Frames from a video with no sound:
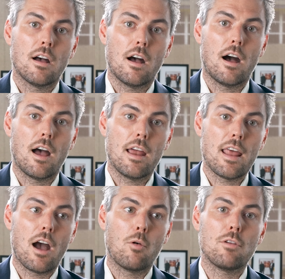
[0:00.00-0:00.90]
and
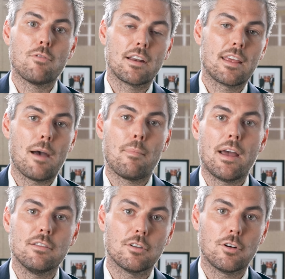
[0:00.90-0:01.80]
how we run
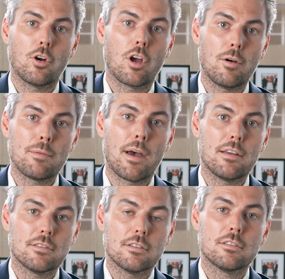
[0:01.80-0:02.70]
campaigns on an ongoing
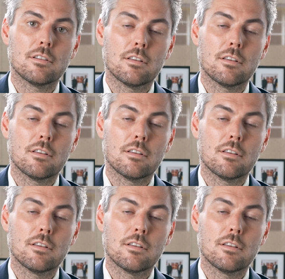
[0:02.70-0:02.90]
basis.